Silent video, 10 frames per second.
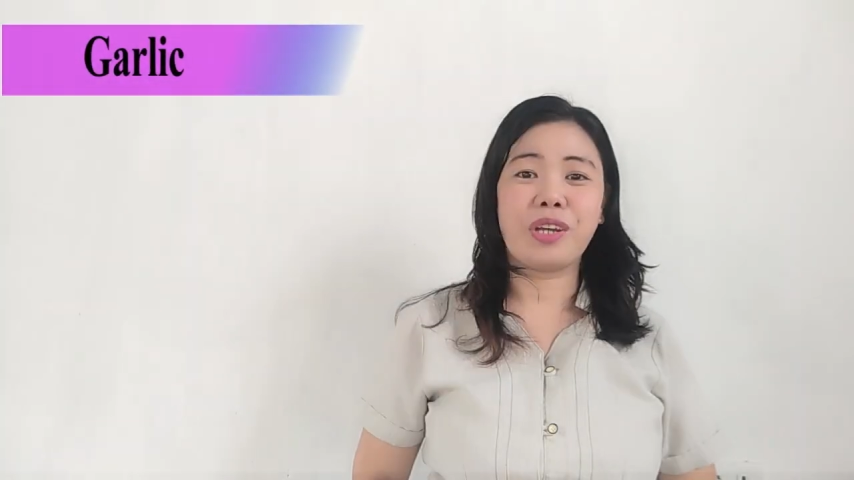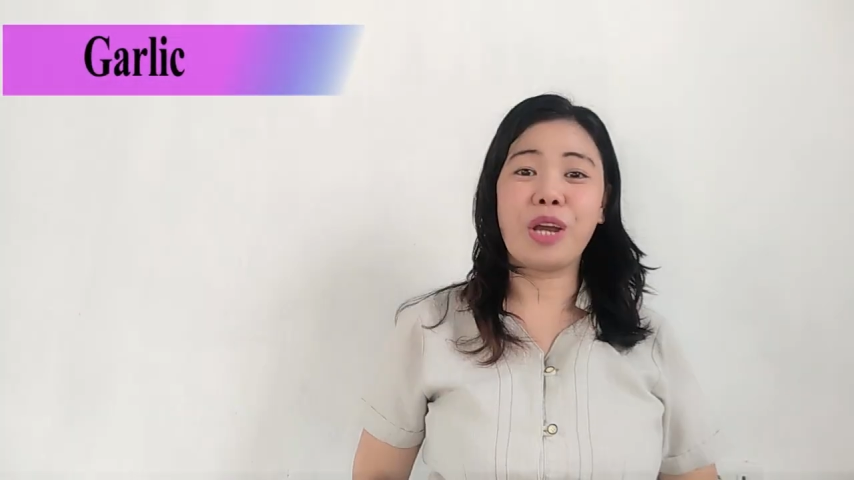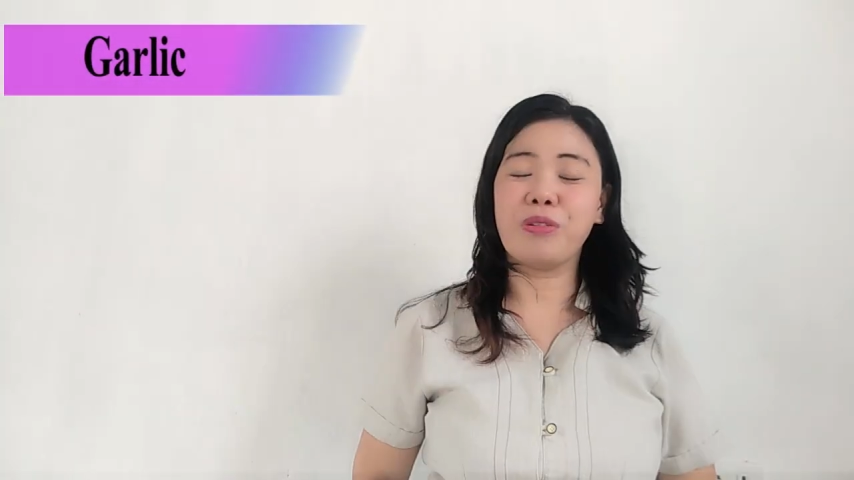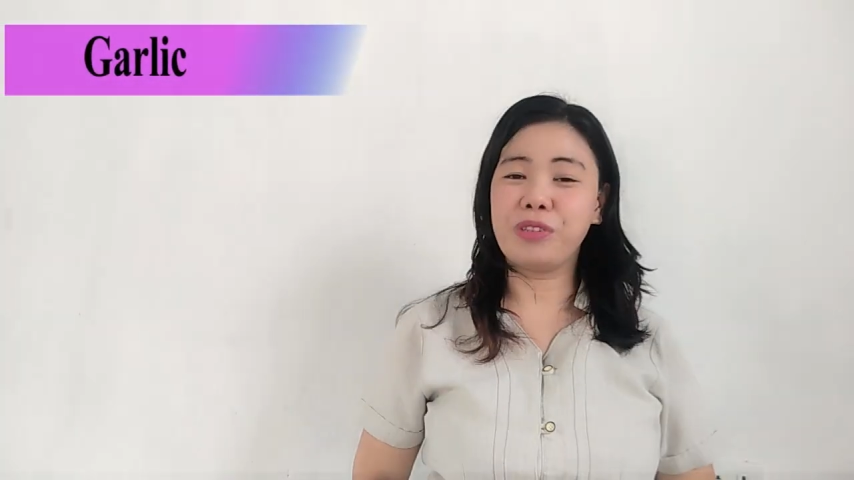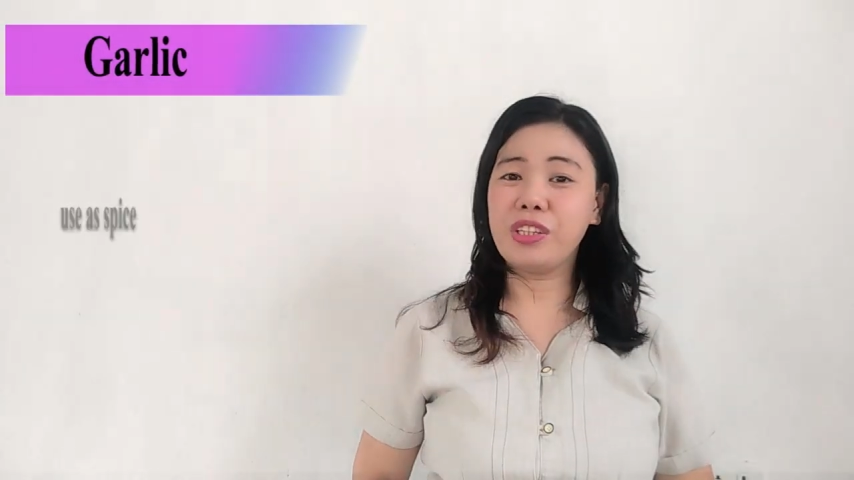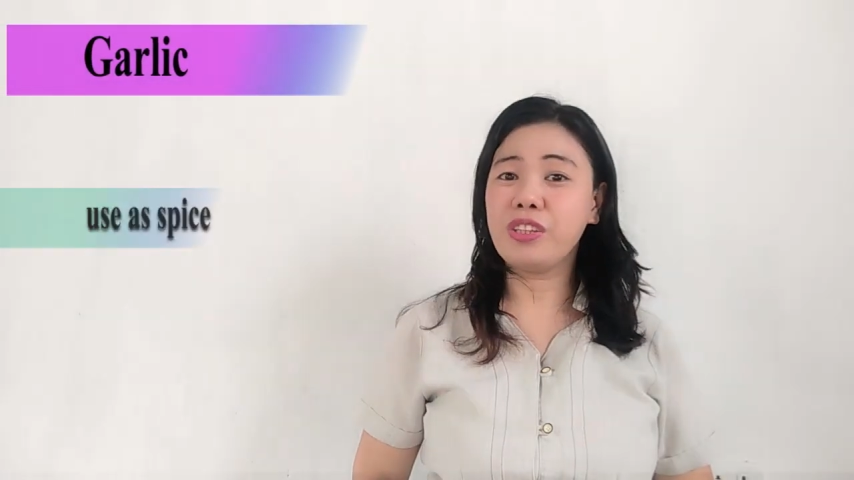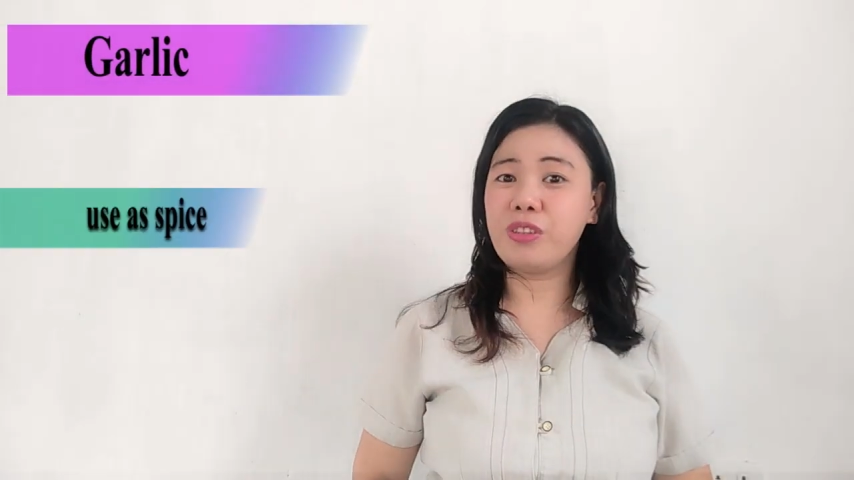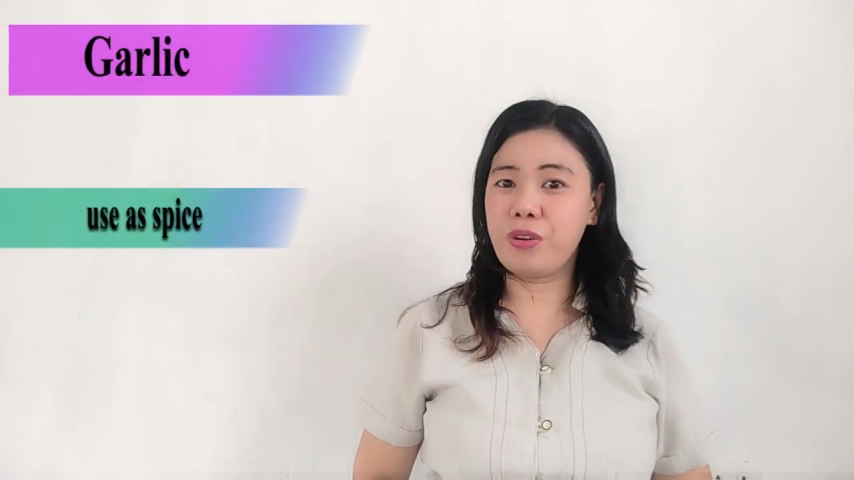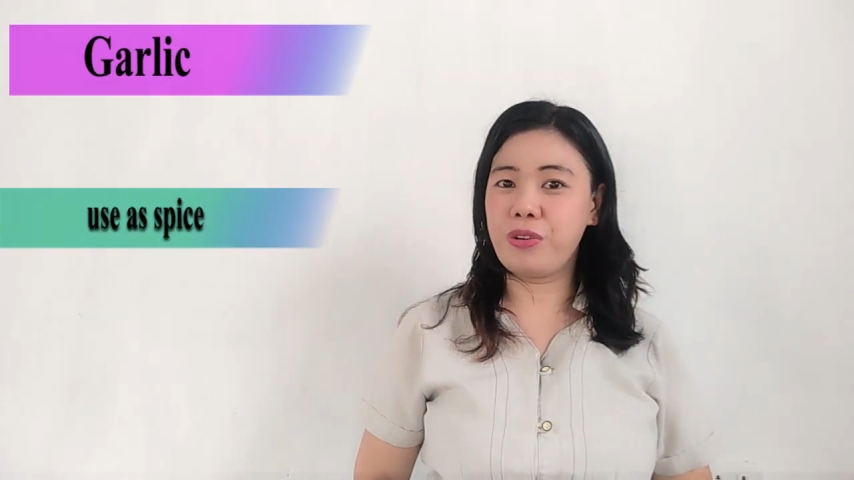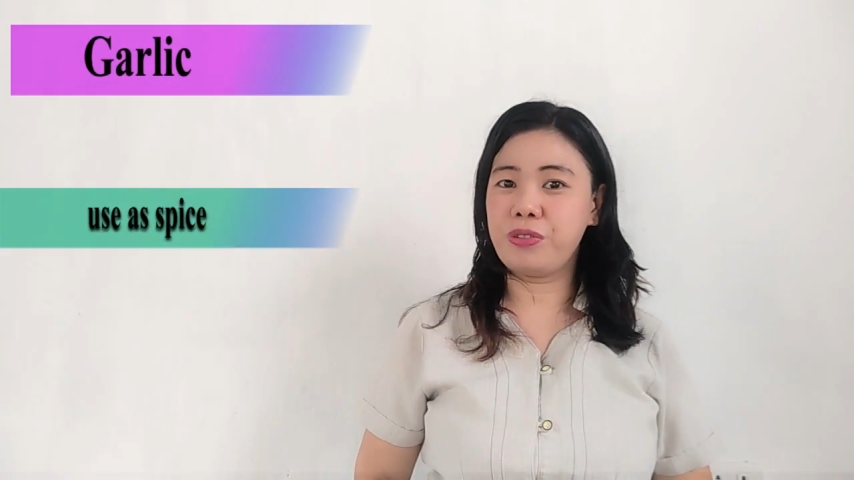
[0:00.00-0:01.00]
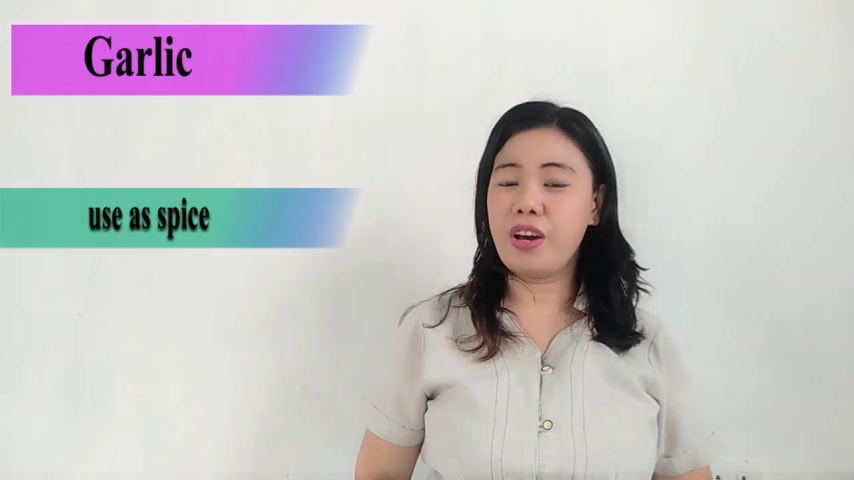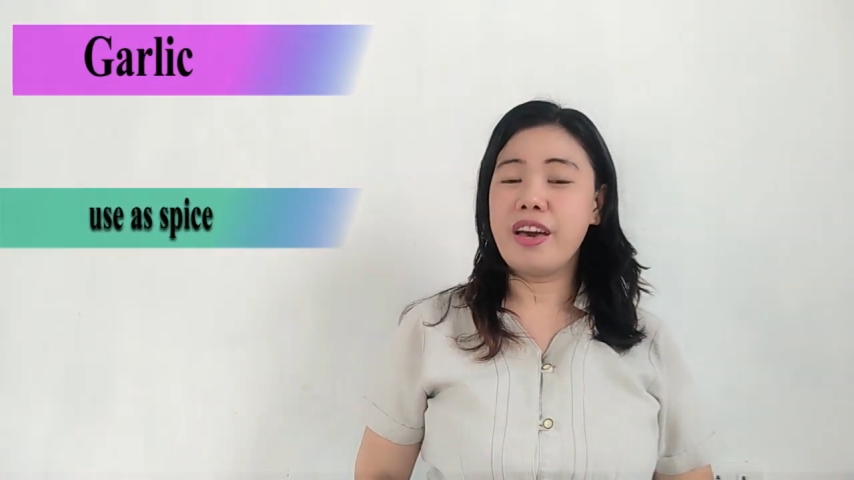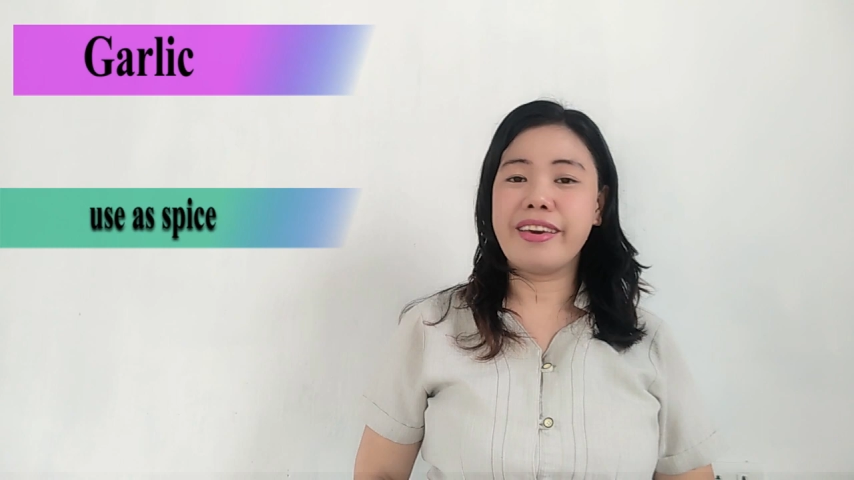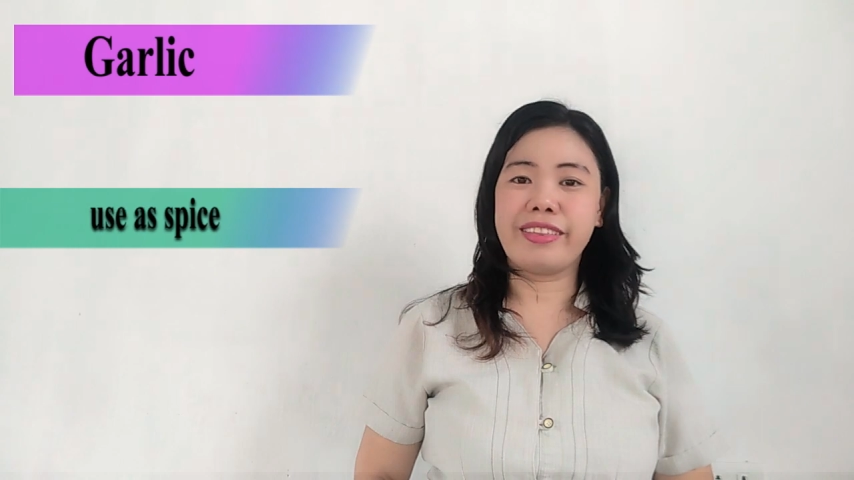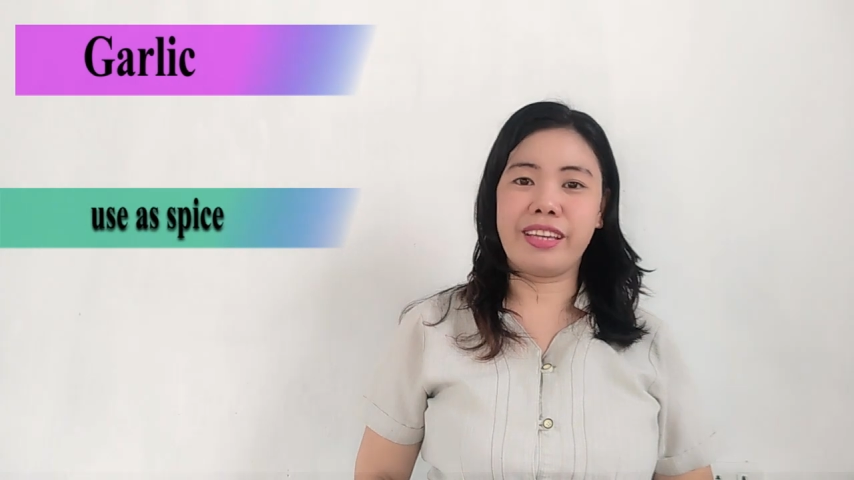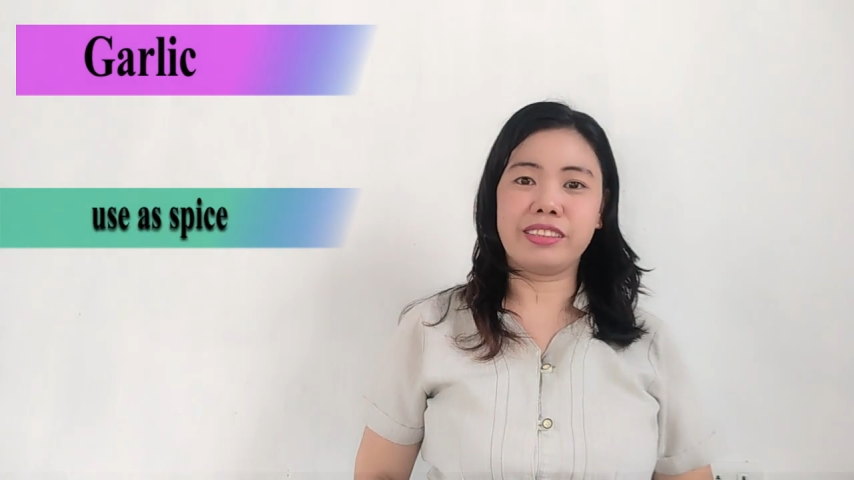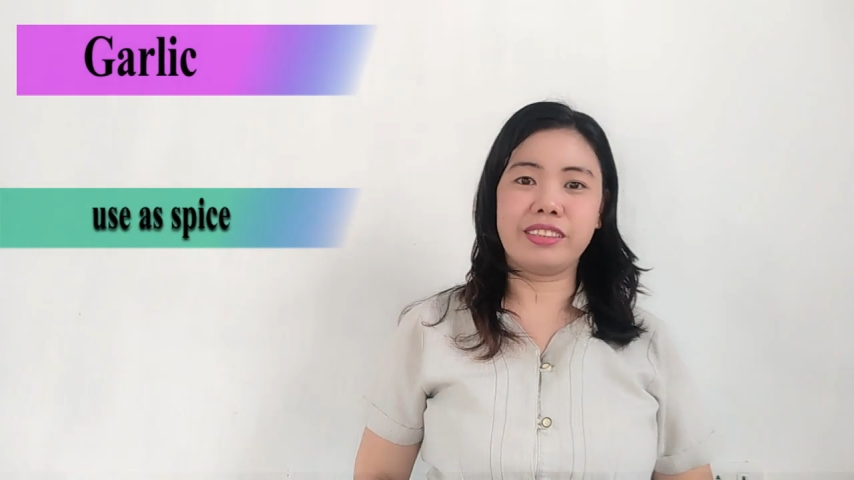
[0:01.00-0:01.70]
And we know that